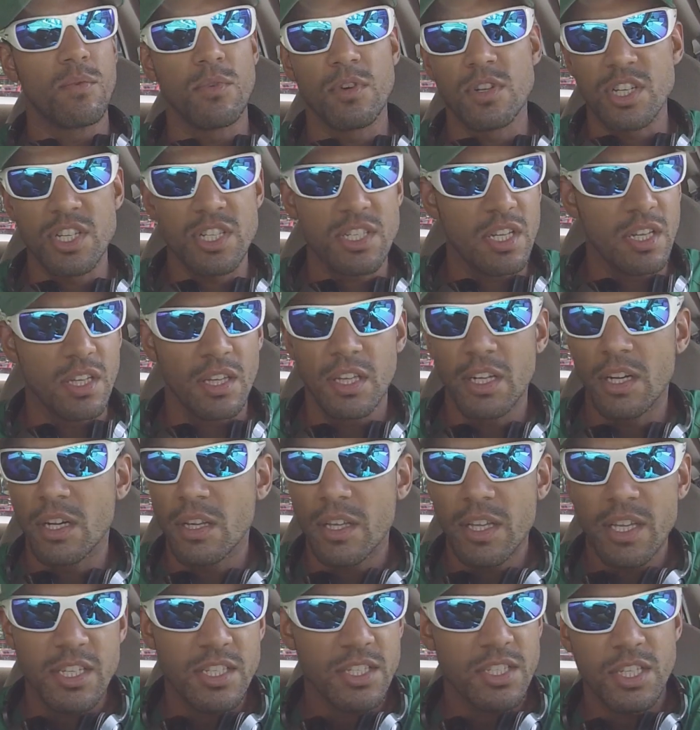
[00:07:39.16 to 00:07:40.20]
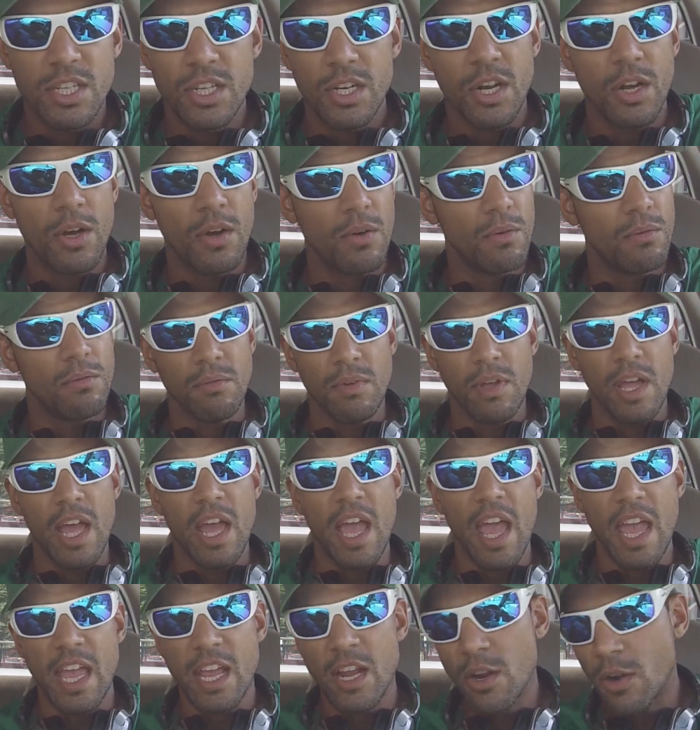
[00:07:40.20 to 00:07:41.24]
We're just a littlest, you know,
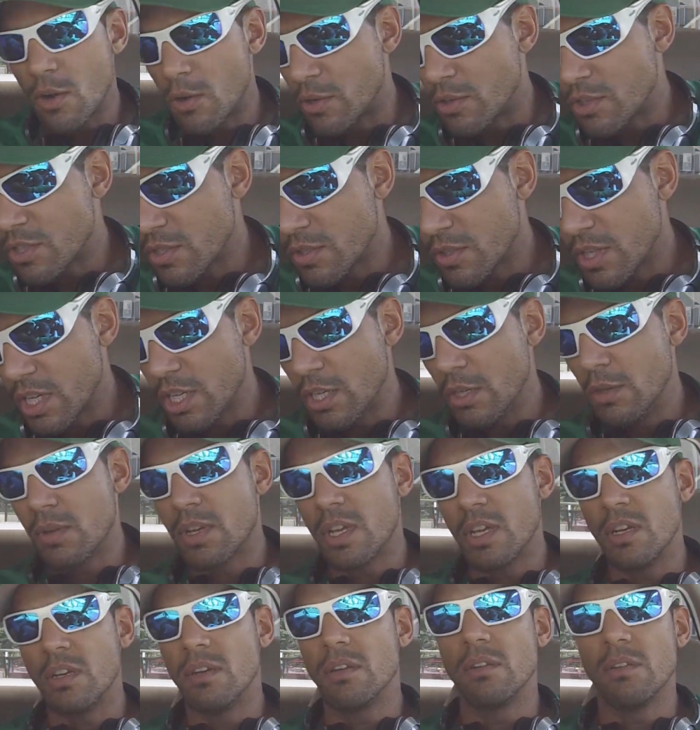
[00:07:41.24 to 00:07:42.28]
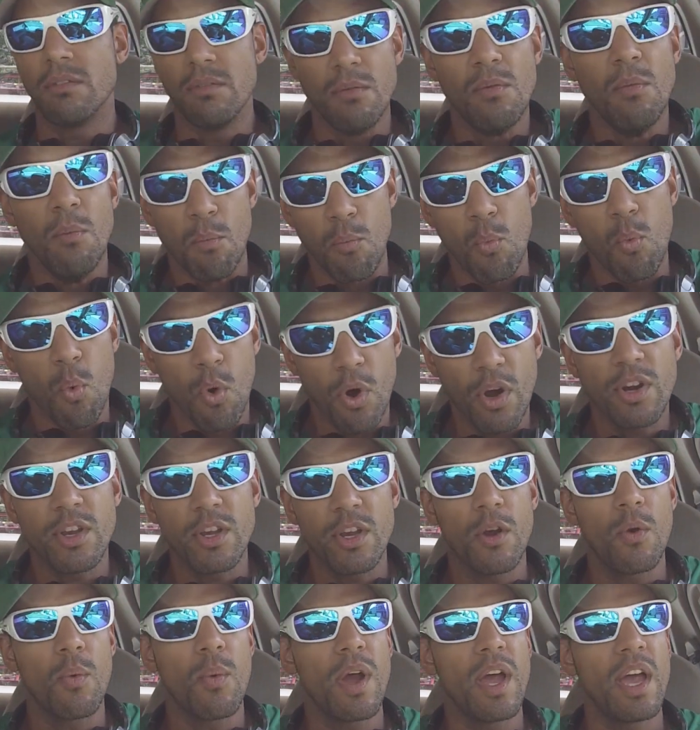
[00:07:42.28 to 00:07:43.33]
angles so that you can work
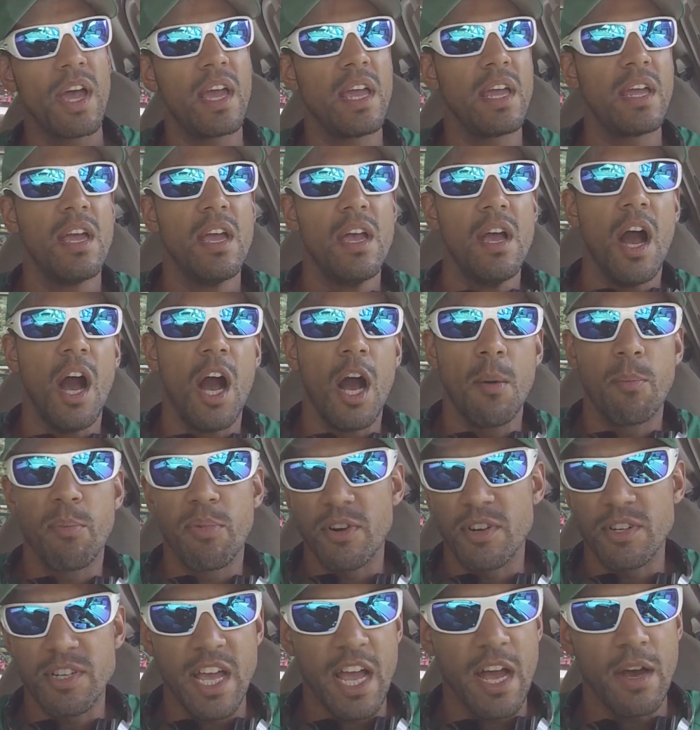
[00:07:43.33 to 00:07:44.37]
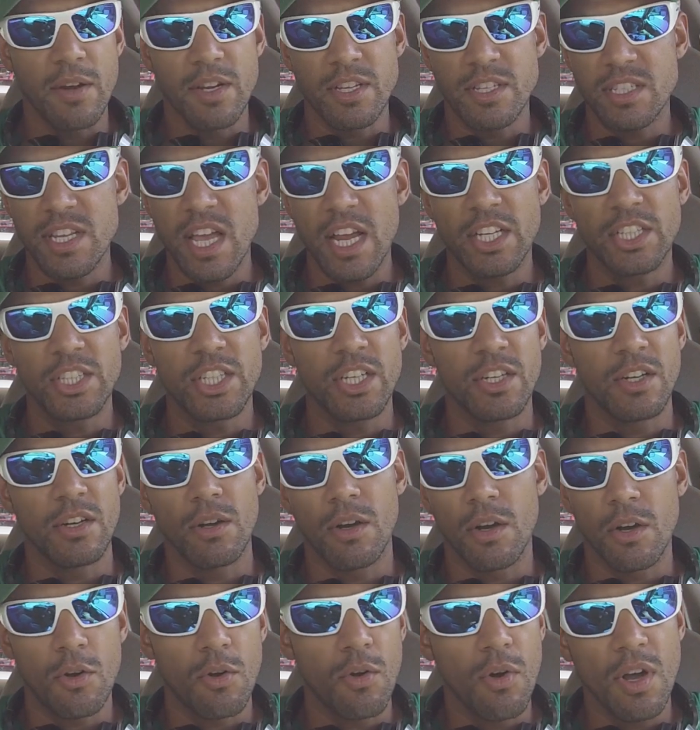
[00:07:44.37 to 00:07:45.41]
your way up or down a section
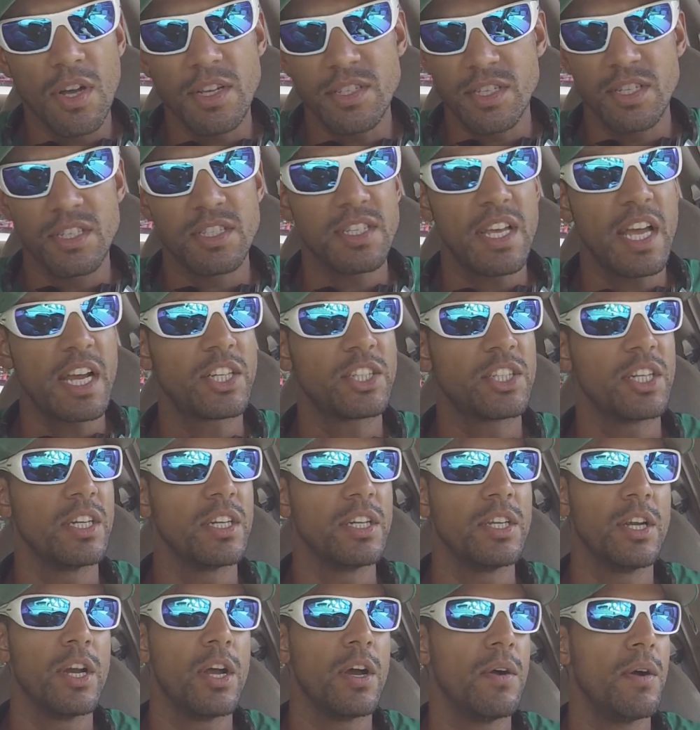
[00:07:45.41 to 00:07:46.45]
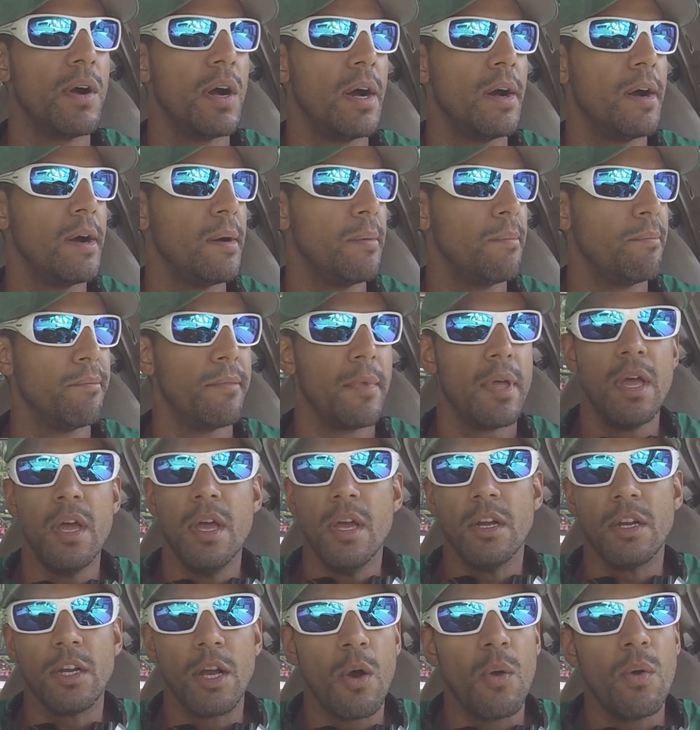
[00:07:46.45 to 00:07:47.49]
or across a section, you know.
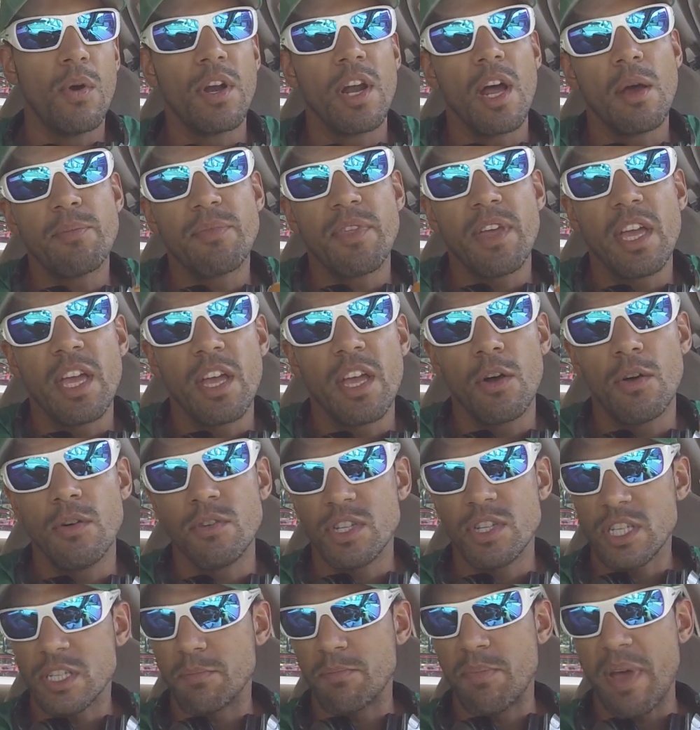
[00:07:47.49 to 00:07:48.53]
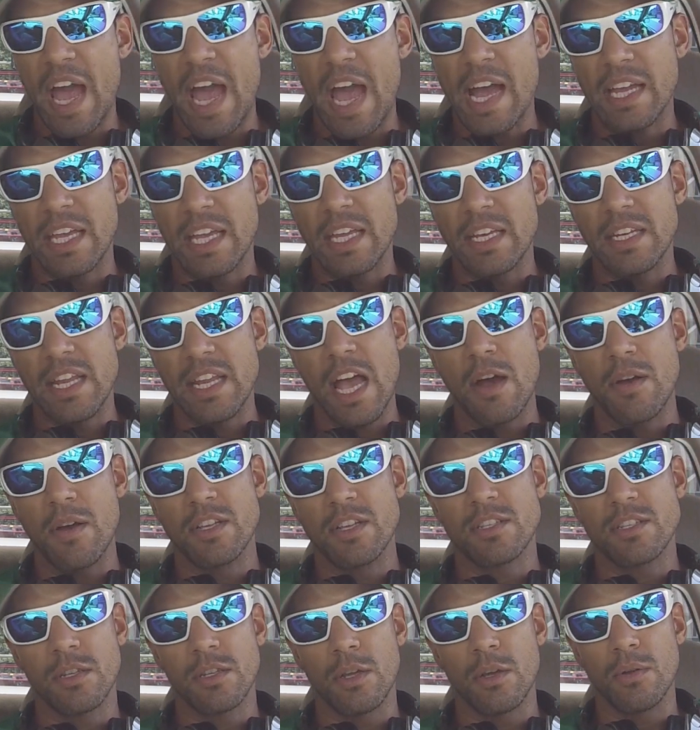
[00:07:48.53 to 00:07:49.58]
Going up the hill and just backing down it
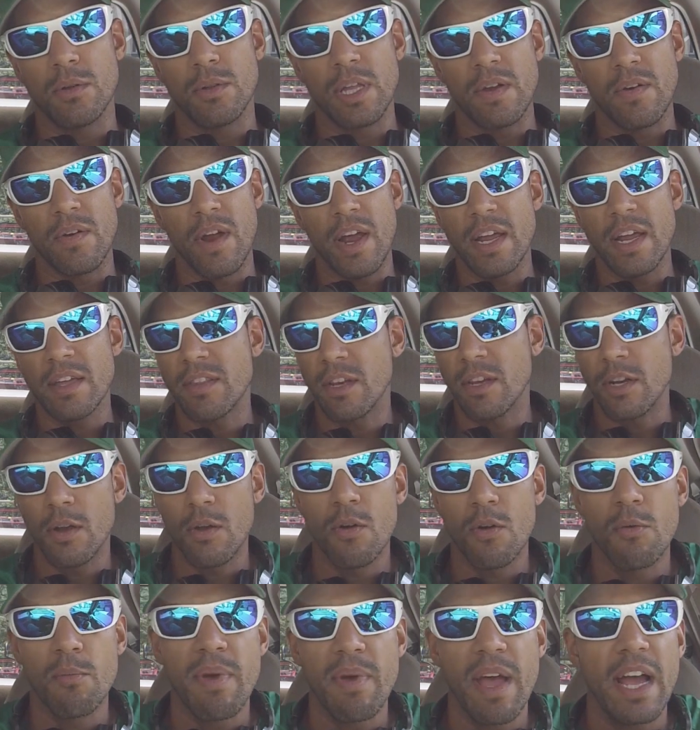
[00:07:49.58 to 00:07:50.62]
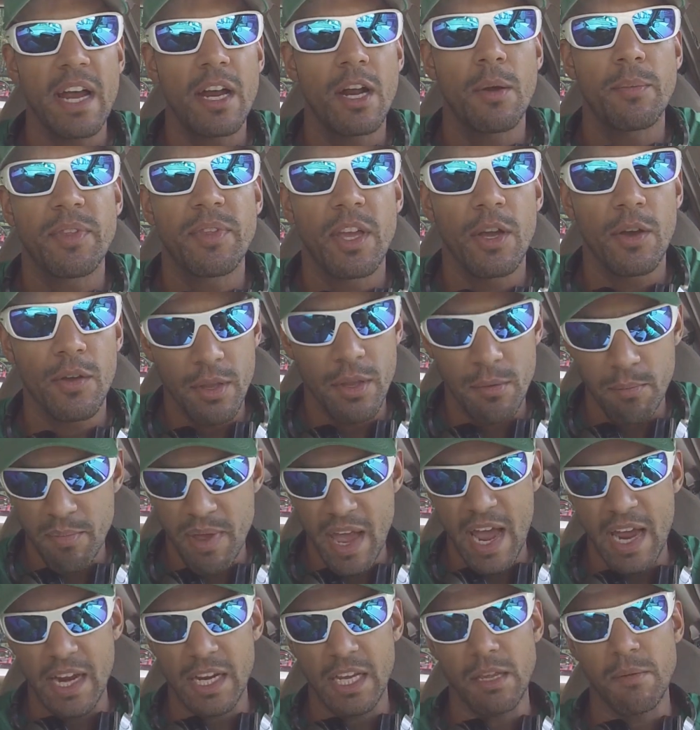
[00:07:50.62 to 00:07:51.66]
slowly, right? Then going back up the hill, then
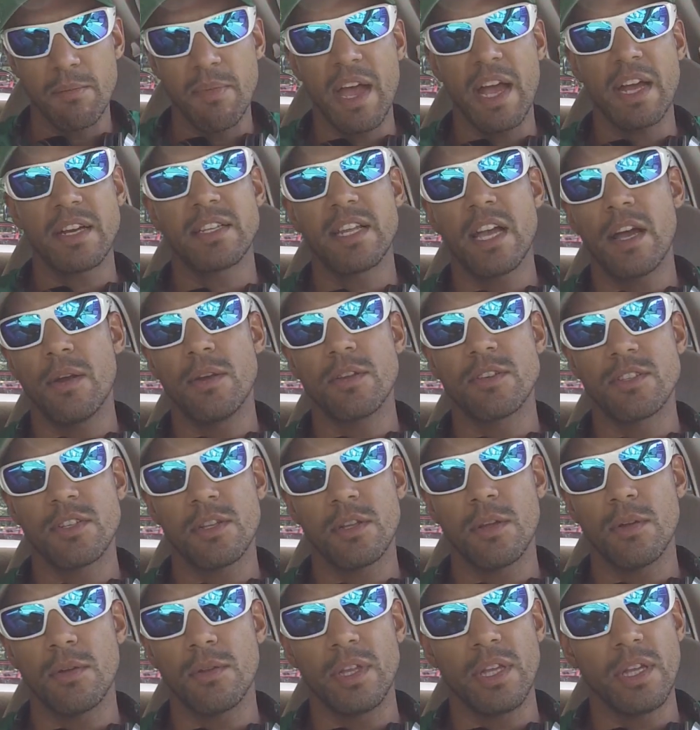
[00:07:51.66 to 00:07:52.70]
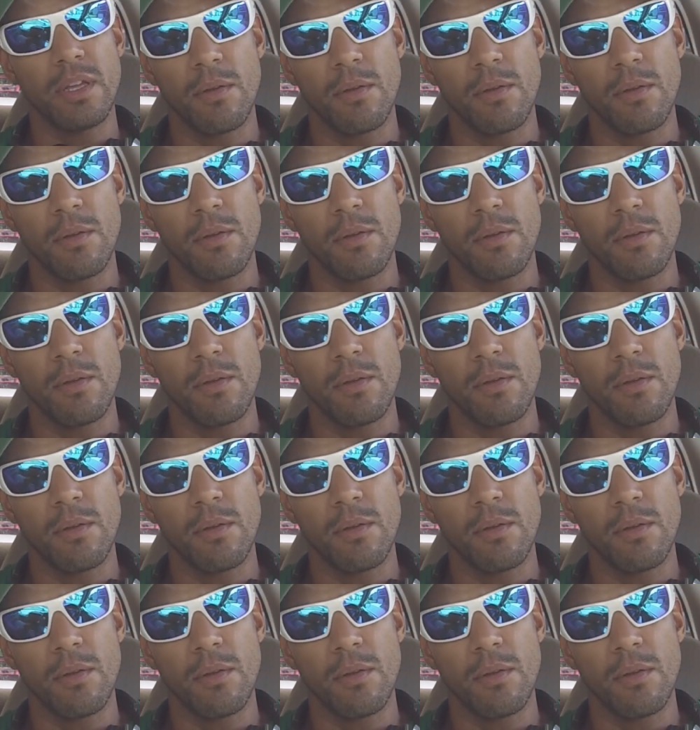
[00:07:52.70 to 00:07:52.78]
backing back down it slowly.